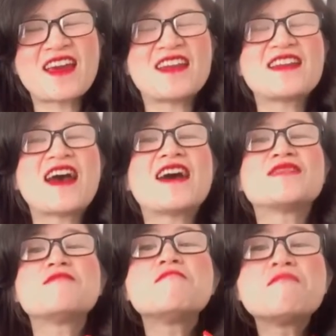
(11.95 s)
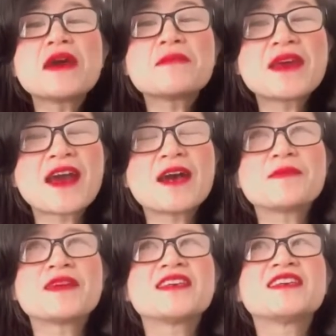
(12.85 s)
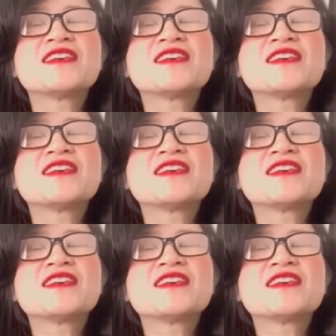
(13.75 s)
and that made me happy.